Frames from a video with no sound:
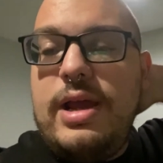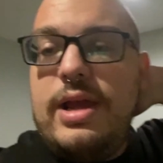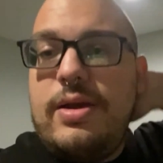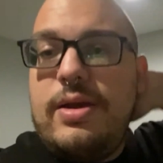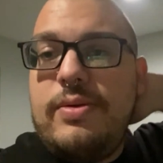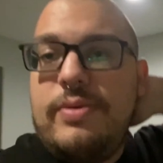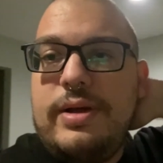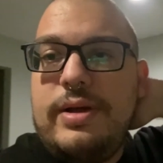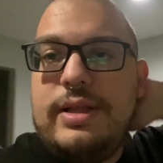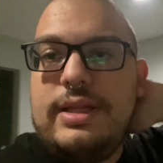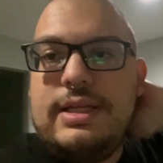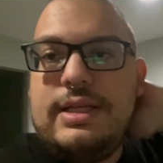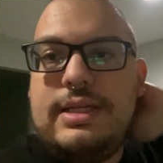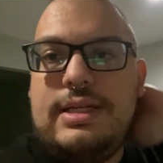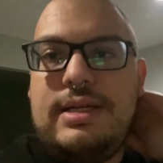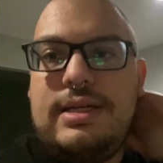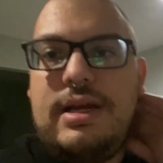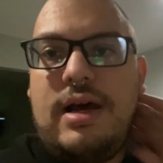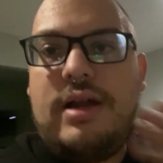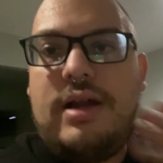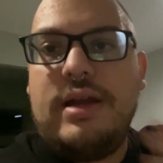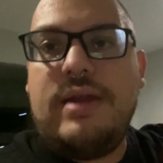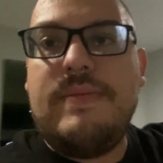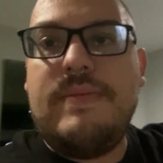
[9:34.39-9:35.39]
I wanted to
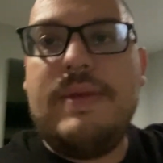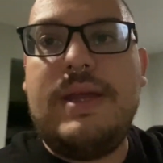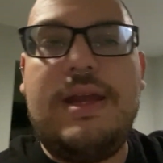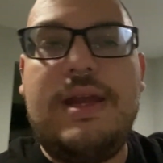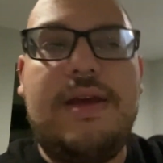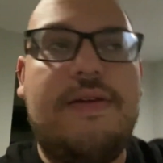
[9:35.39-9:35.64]
document